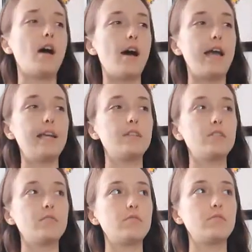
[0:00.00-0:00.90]
I
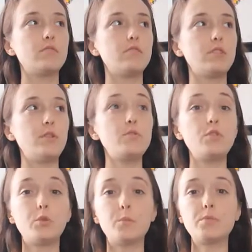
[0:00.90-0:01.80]

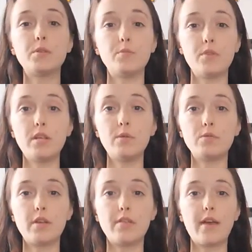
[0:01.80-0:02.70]
YouTubed some
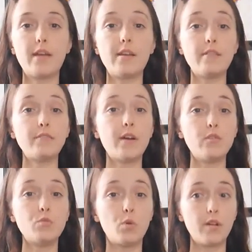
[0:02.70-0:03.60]
videos on that, and I
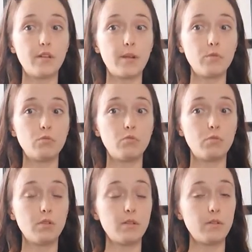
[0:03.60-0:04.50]
found one that was
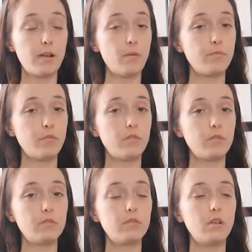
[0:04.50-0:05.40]
really, really helpful.